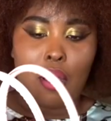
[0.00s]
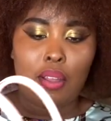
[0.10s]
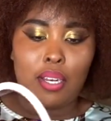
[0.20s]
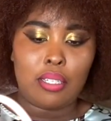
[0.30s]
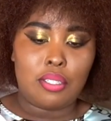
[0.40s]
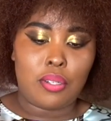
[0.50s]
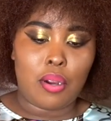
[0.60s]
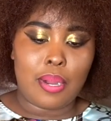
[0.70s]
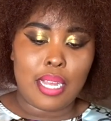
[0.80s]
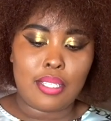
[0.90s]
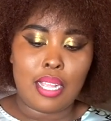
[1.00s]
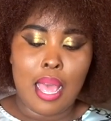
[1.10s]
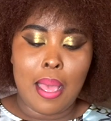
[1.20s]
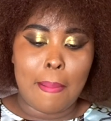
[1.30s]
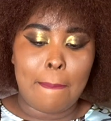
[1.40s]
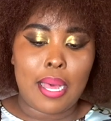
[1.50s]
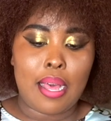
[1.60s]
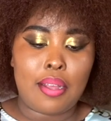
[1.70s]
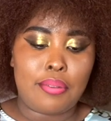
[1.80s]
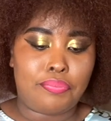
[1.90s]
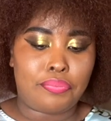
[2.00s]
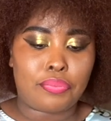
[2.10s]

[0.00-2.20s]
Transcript: online store was, but